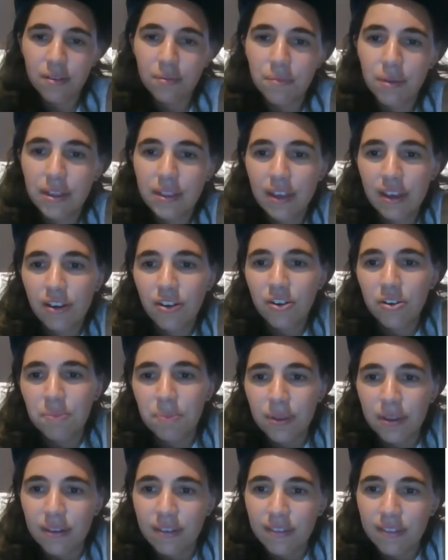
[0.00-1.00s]
When they
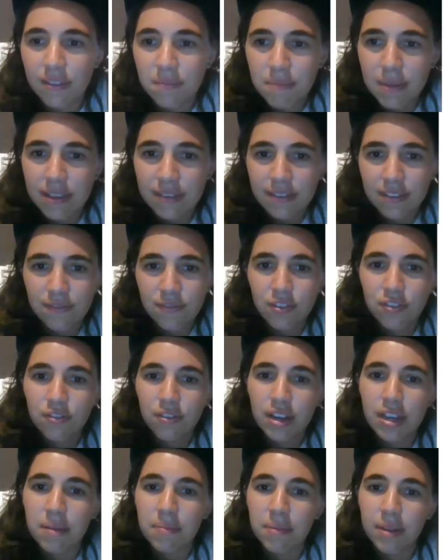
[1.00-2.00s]
opened, the mist of a
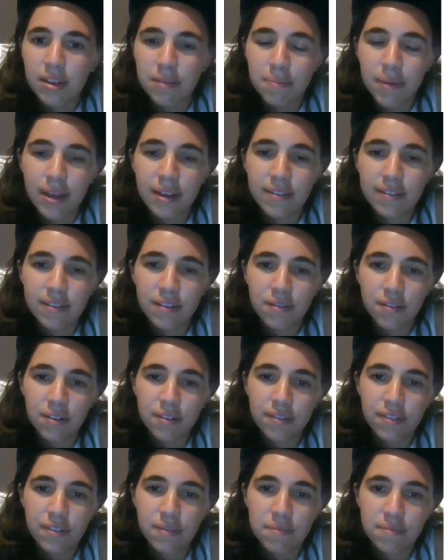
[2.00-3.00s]
dream had passed
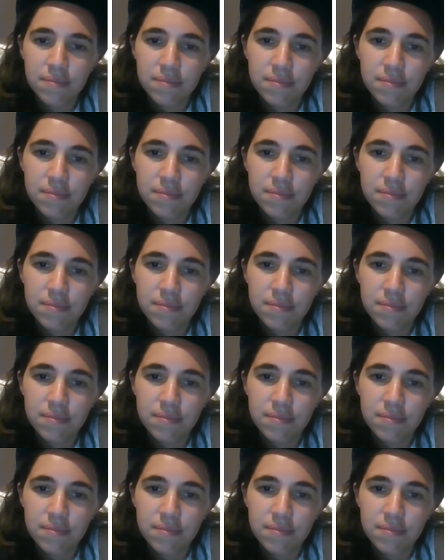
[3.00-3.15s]
across them.